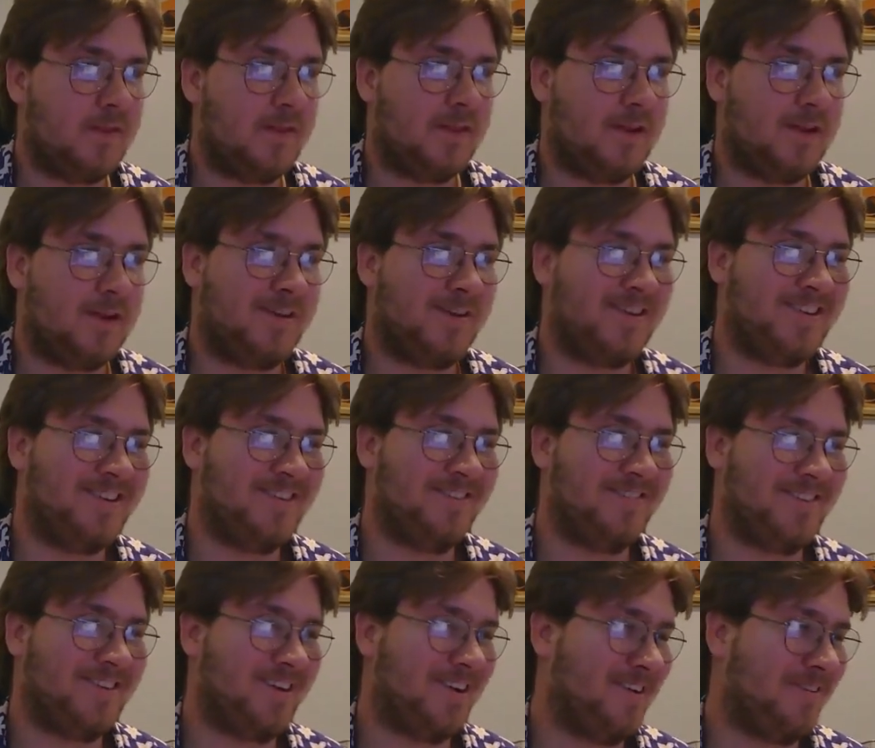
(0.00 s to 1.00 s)
and then
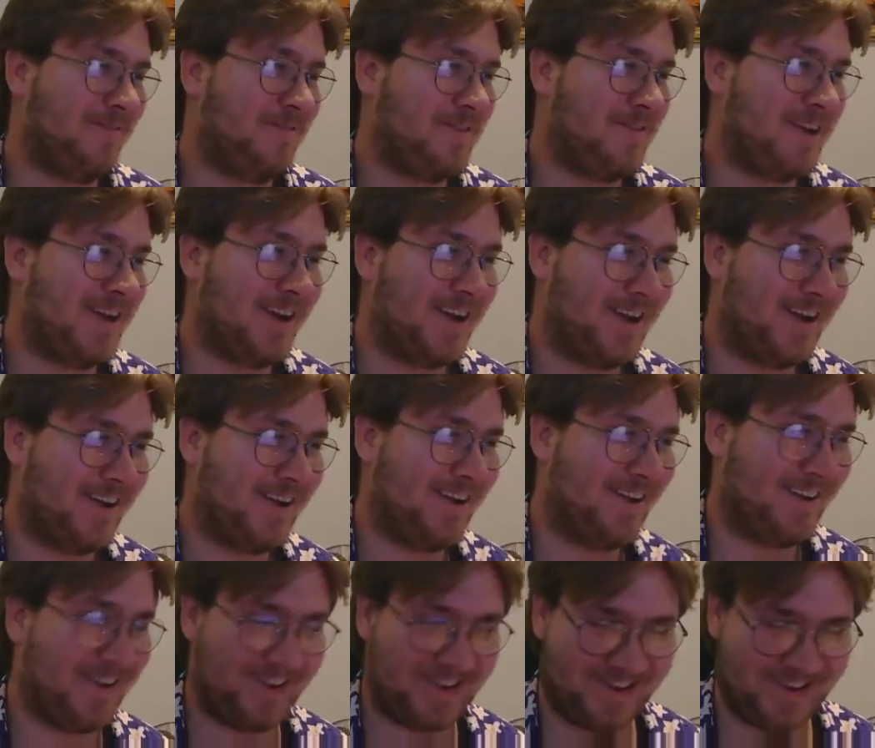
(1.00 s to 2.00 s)
you've got a free guy.
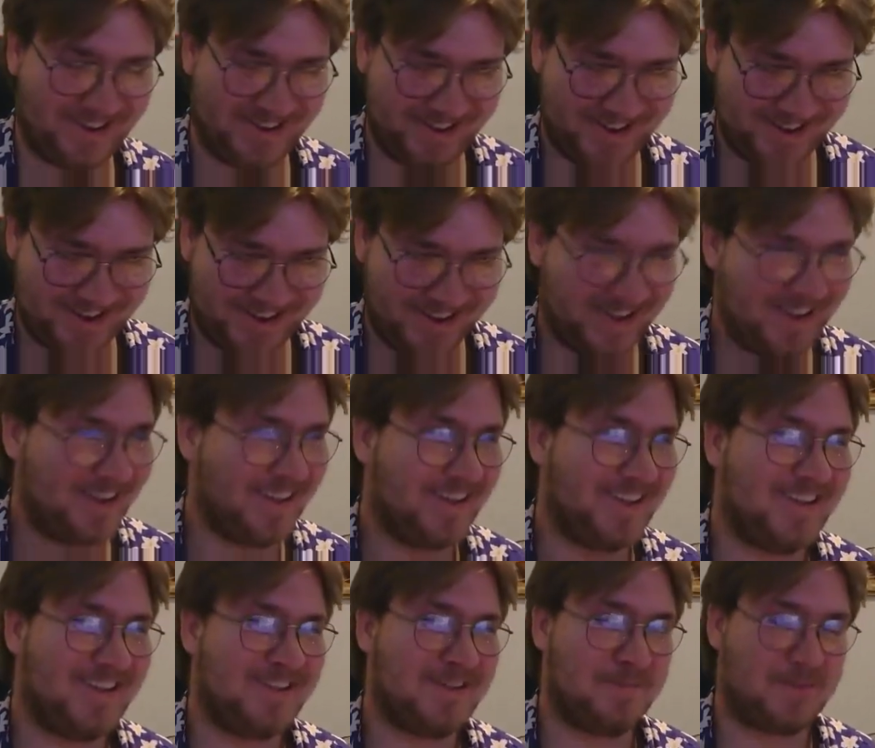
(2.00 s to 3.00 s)

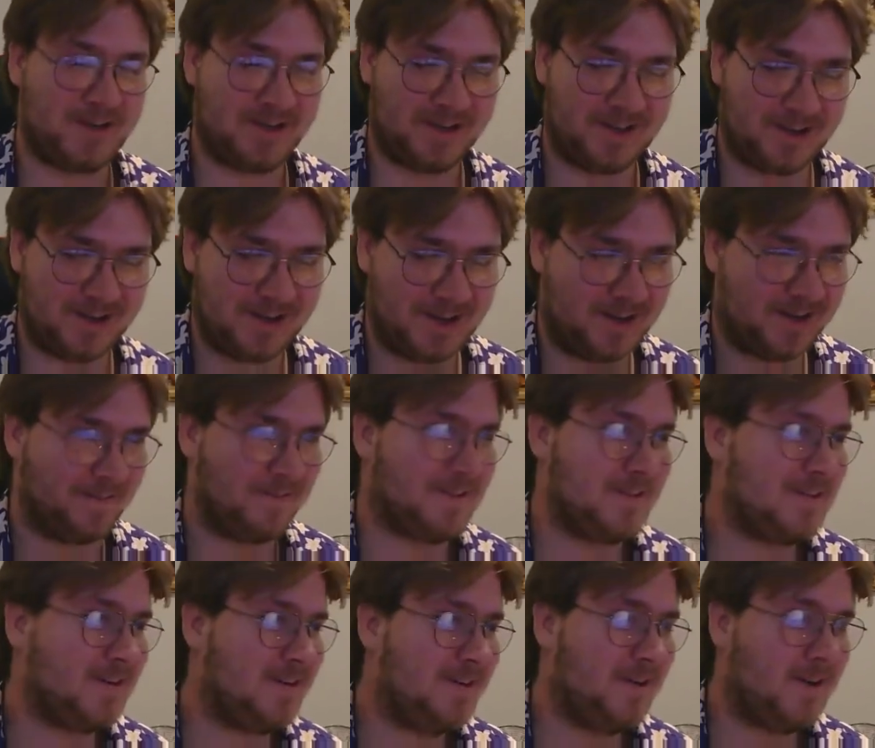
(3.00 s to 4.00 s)
This is pretty good. I love
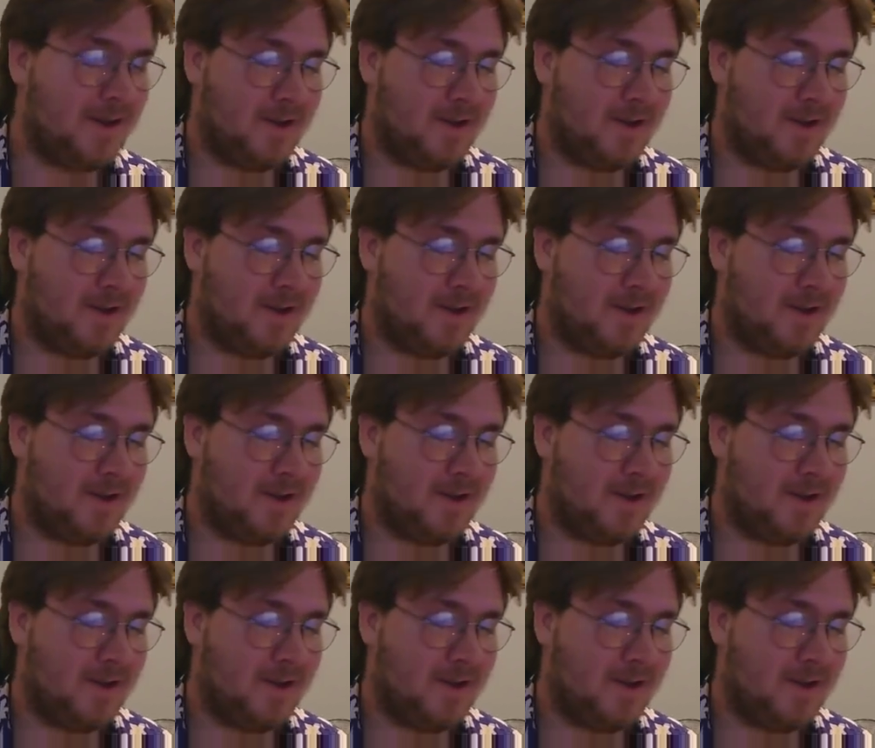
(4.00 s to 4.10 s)
this card.